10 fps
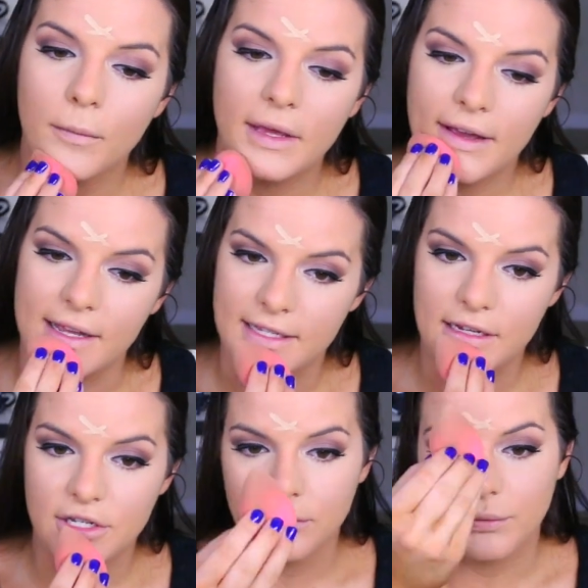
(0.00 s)
because
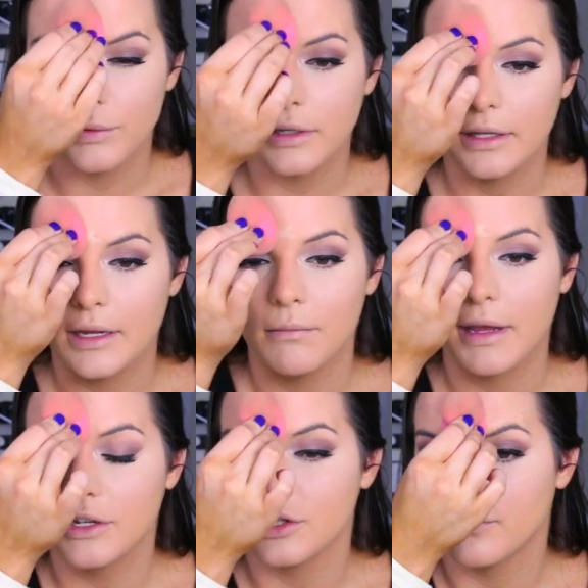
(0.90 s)
it just really
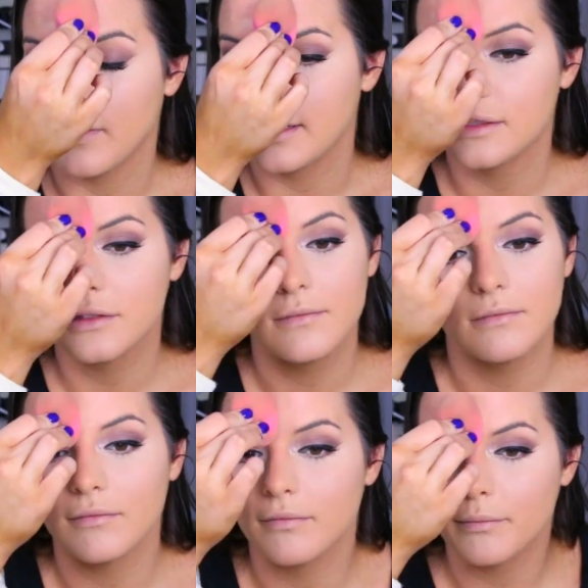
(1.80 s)
makes your face
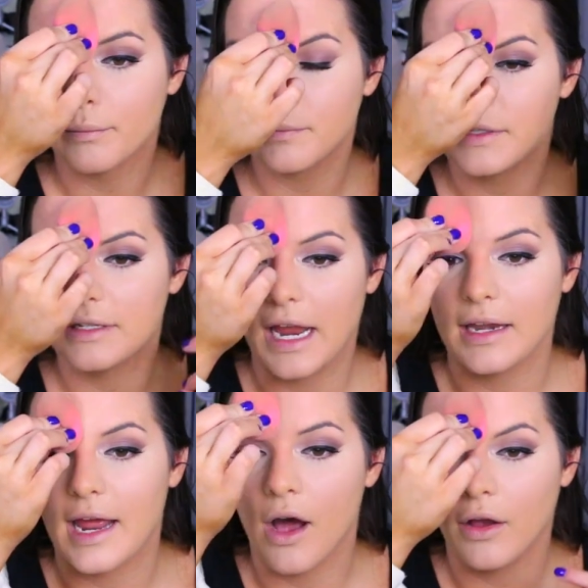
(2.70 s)

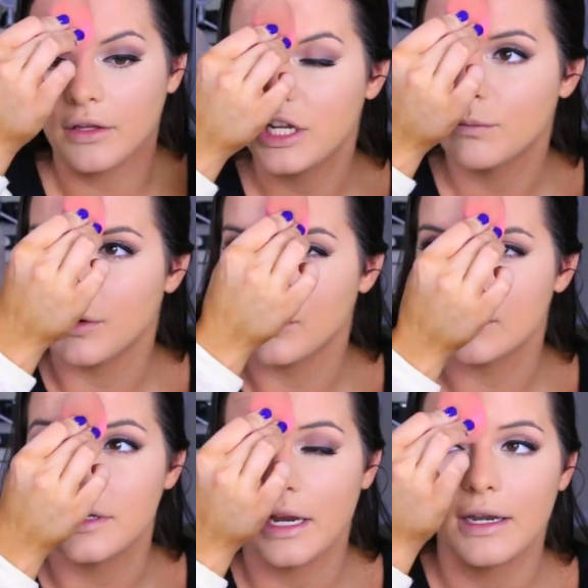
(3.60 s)
stand out.
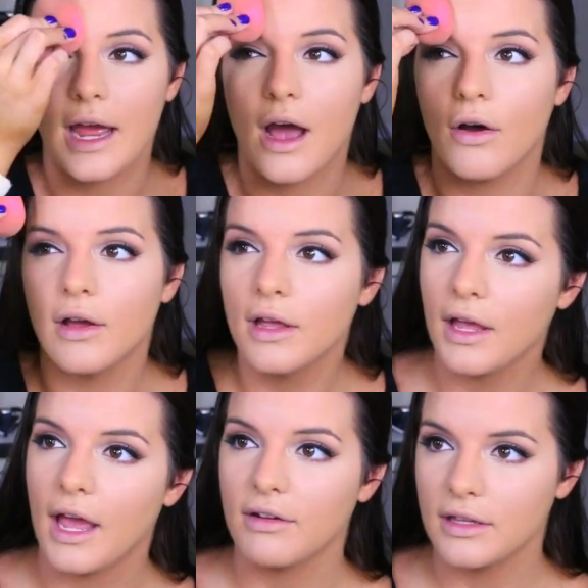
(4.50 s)
Cheekbones stand out.
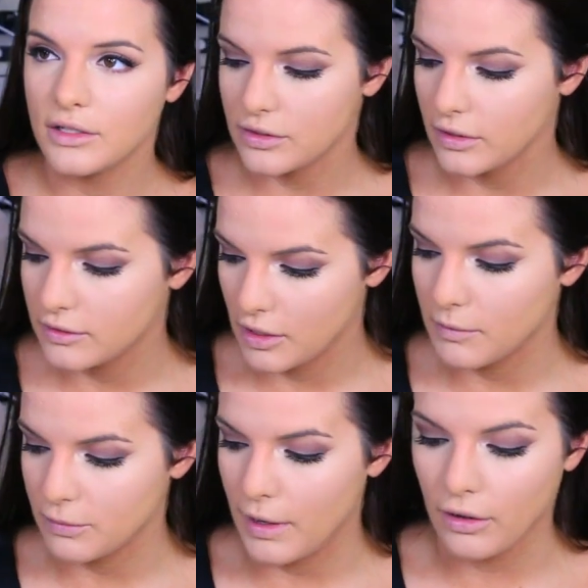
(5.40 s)
Everything just looks so
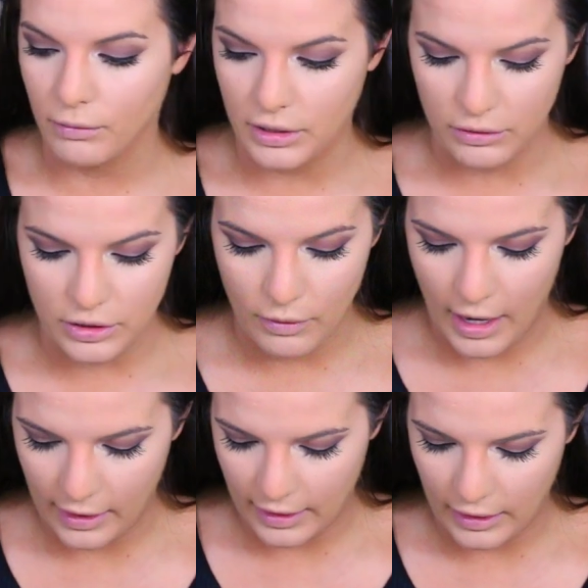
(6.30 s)
much better when you do
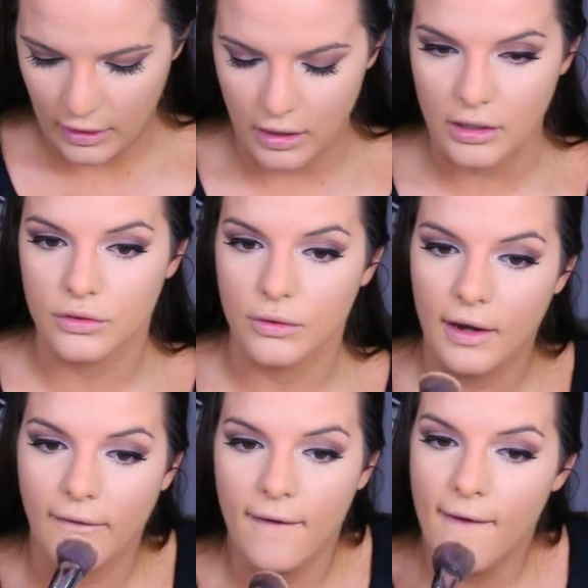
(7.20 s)
highlighting and
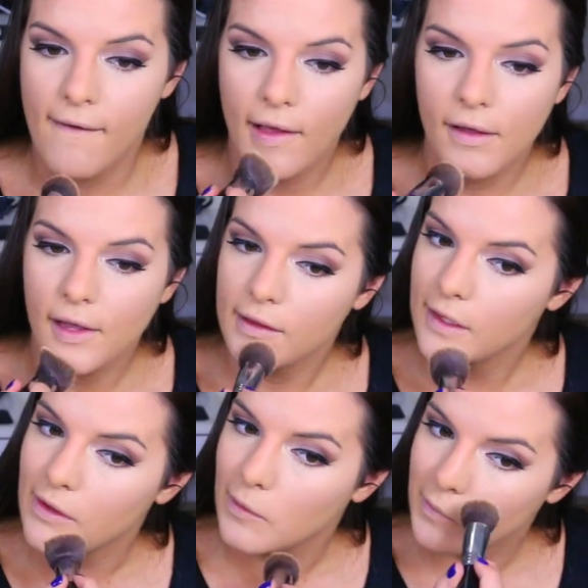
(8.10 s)
contouring.
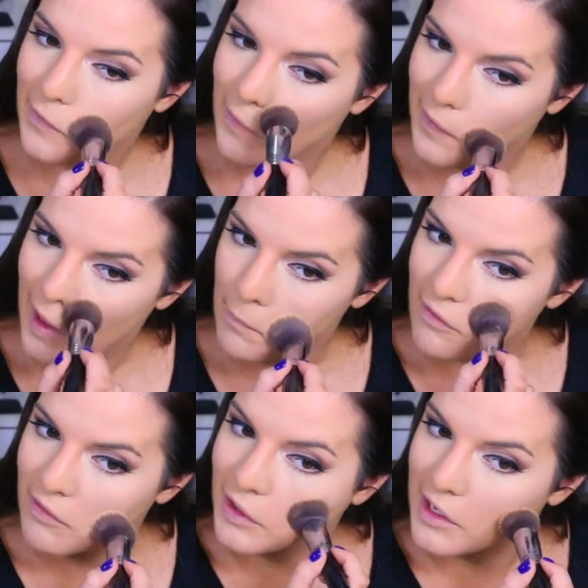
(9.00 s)
So I'm just going to take
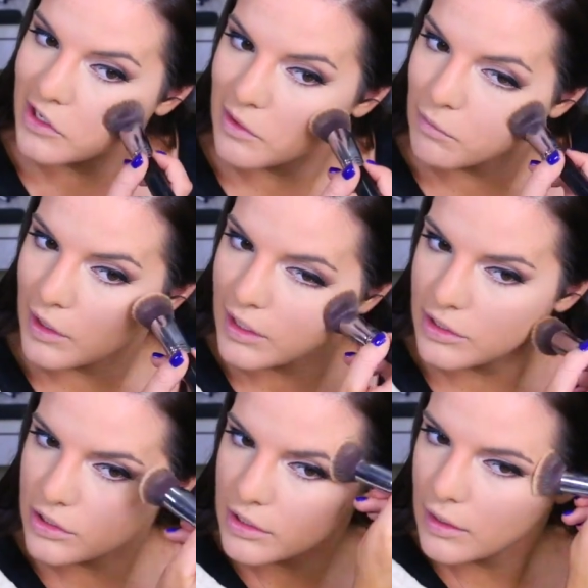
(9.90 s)
my foundation
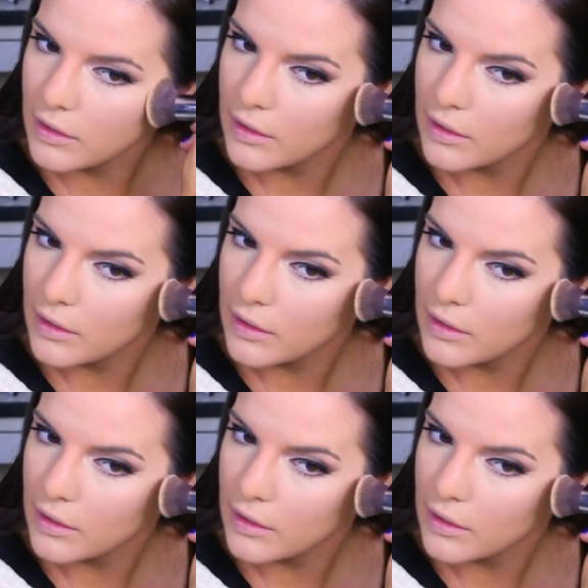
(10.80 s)
brush